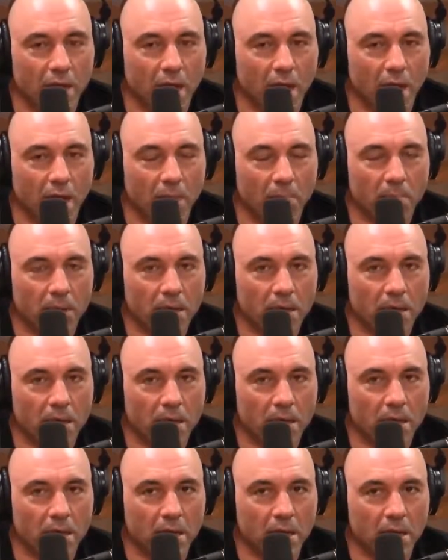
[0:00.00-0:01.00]
But
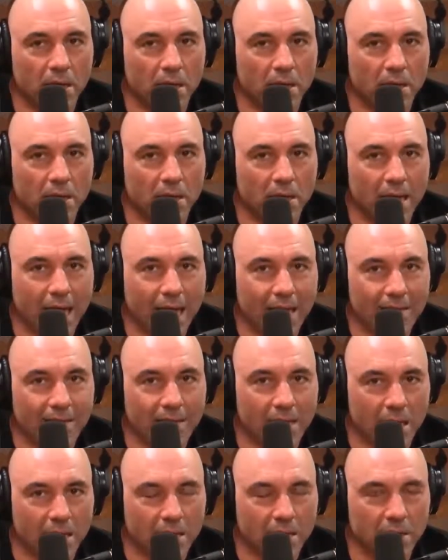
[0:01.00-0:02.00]
that's
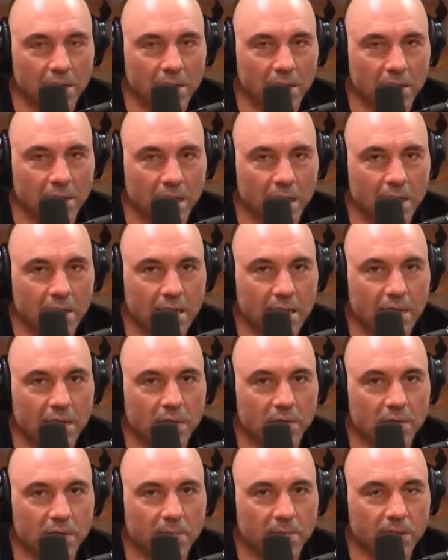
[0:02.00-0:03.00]
not good. And then
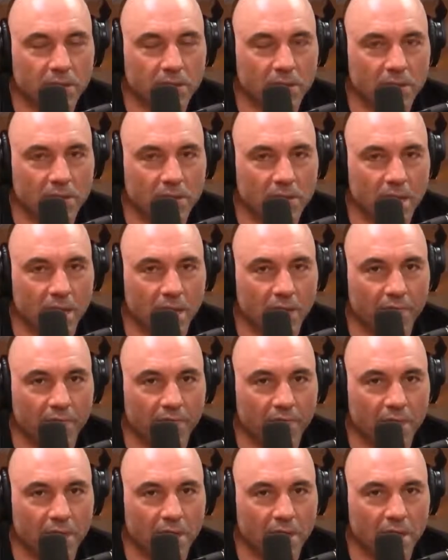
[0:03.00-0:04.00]
there was a bunch of
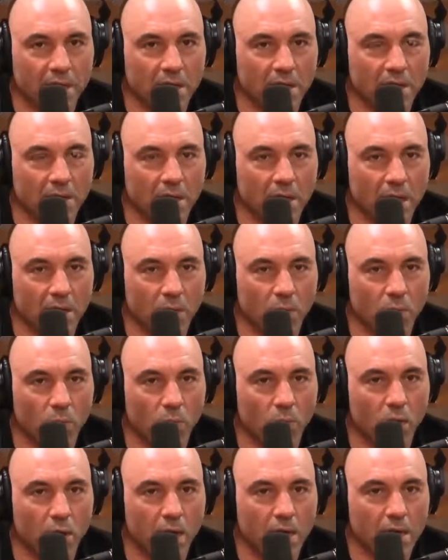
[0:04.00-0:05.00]
stuff in, like,
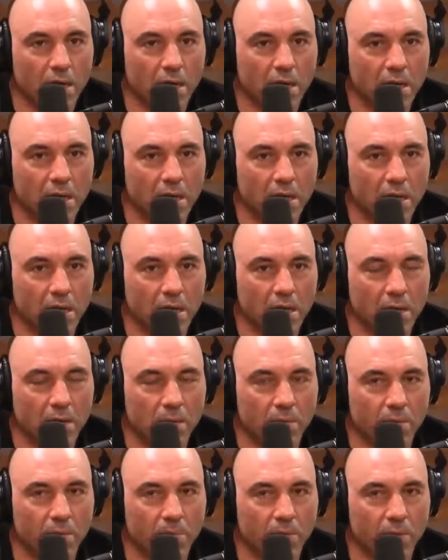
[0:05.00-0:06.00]
what
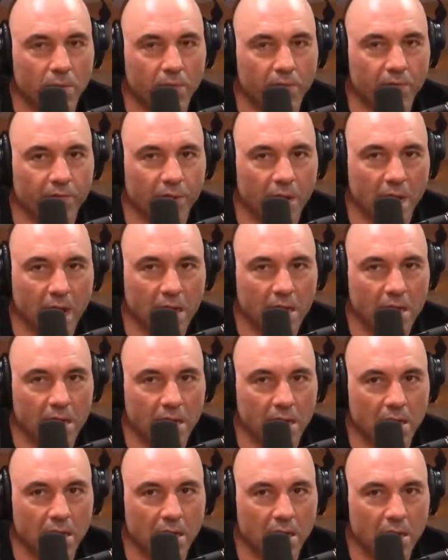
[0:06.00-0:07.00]
he
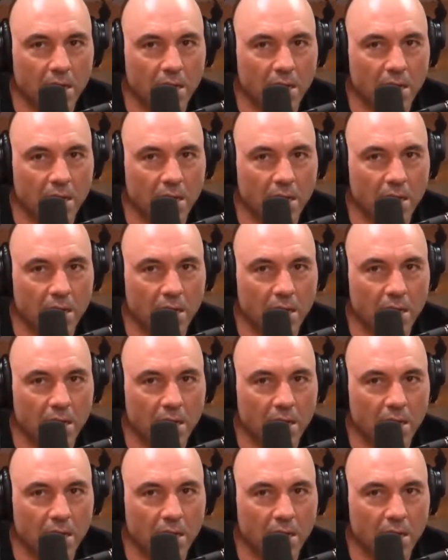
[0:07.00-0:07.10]
provided